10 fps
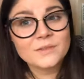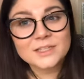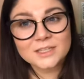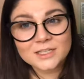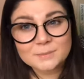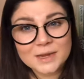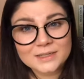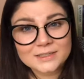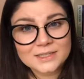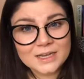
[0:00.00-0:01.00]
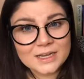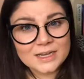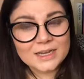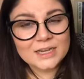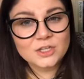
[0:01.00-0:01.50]
suspects,
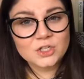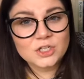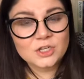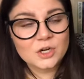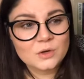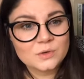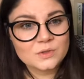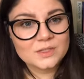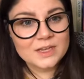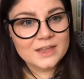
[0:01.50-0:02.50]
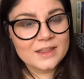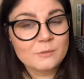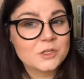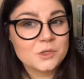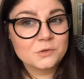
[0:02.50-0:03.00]
and she knows that
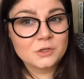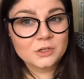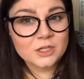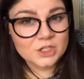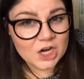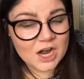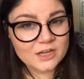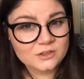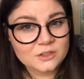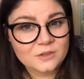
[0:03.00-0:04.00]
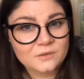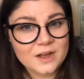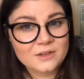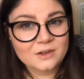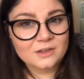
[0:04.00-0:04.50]
when she was a child, her
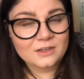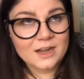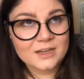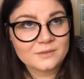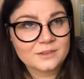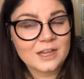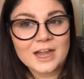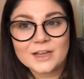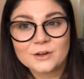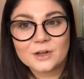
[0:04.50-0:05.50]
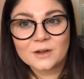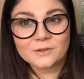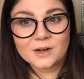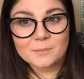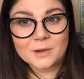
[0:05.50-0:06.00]
father kind of lied or
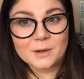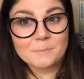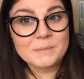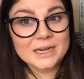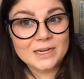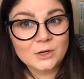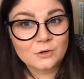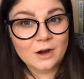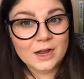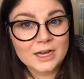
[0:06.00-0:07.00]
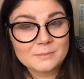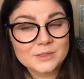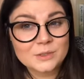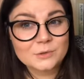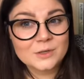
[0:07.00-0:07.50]
covered up a big crime.
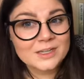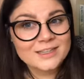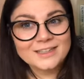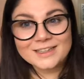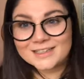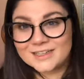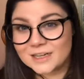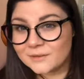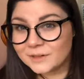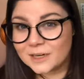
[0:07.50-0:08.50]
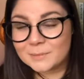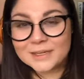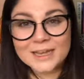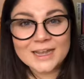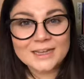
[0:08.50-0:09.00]
So is he covering up
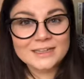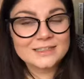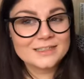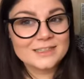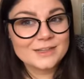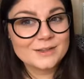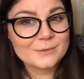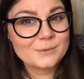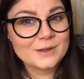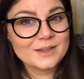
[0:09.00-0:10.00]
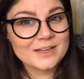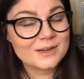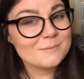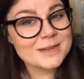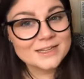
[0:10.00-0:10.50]
again? Is he the one that
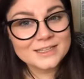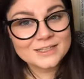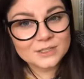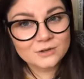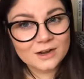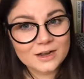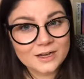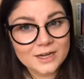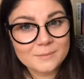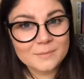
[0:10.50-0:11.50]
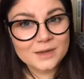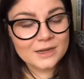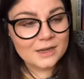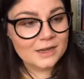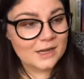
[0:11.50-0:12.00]
committed this crime?
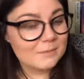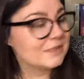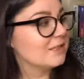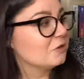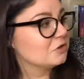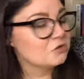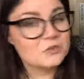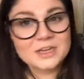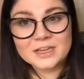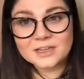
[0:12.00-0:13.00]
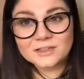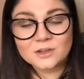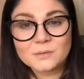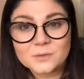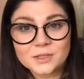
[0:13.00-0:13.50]
It sounds intriguing,
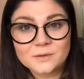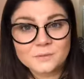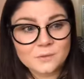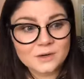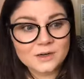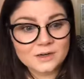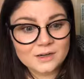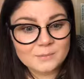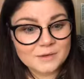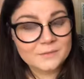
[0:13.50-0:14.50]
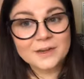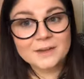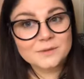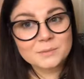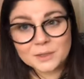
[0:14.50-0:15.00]
so I'm looking forward. If I
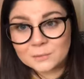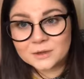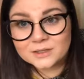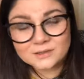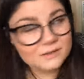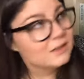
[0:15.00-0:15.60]
have to pick one